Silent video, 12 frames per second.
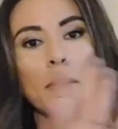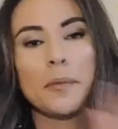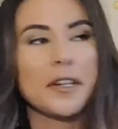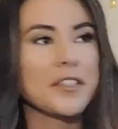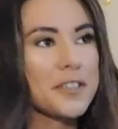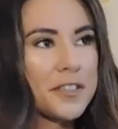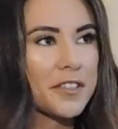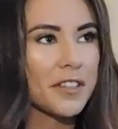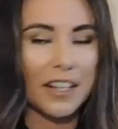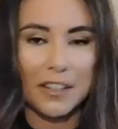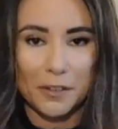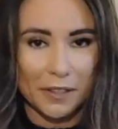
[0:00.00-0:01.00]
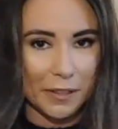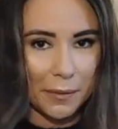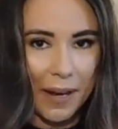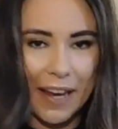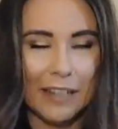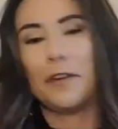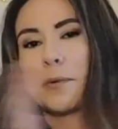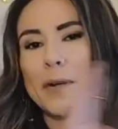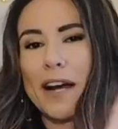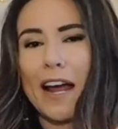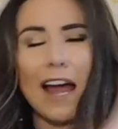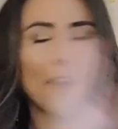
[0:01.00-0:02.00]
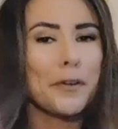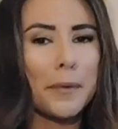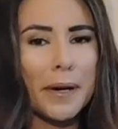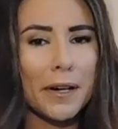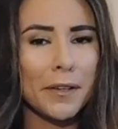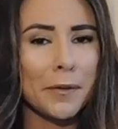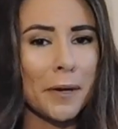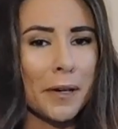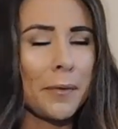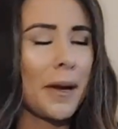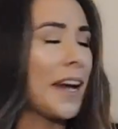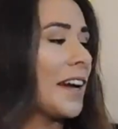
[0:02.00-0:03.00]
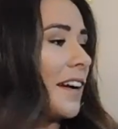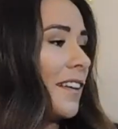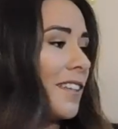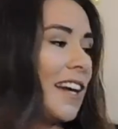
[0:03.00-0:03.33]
Blazers are not going away. They were everywhere on the runway,